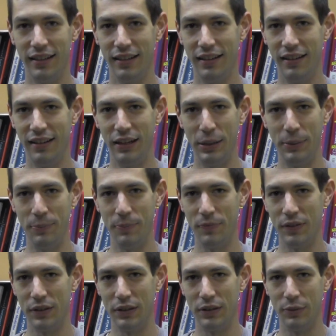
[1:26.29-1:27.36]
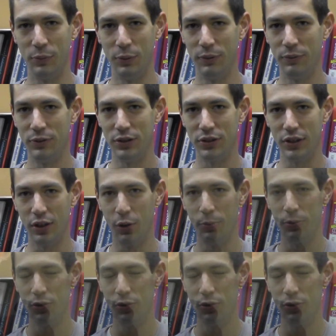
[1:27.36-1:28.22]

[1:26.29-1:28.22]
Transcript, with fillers: Um, we've just helped